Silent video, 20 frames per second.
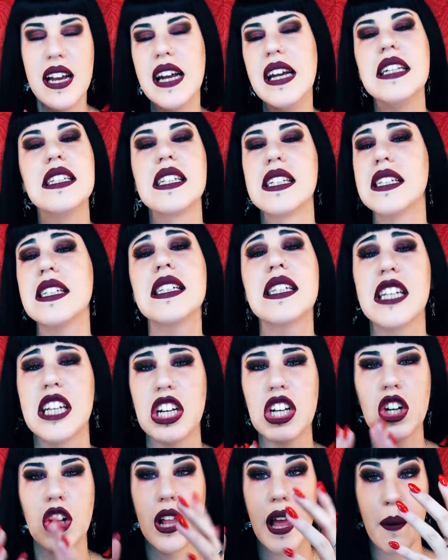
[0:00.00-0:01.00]
It's a
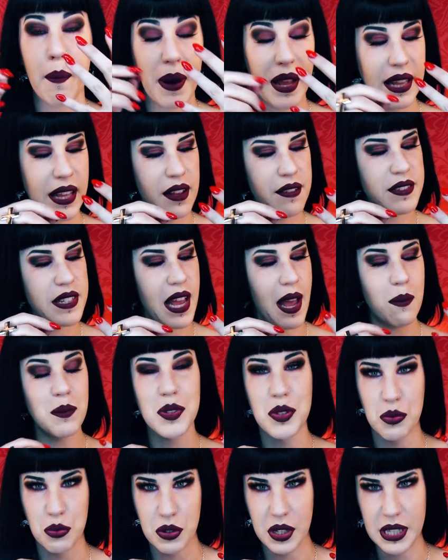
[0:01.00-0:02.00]
skill. And my left hand
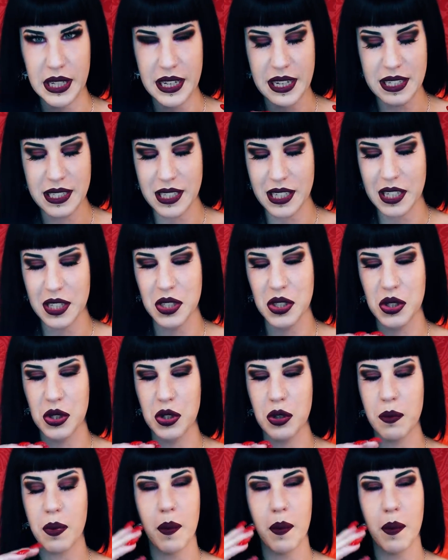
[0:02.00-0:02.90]
was really easy to do,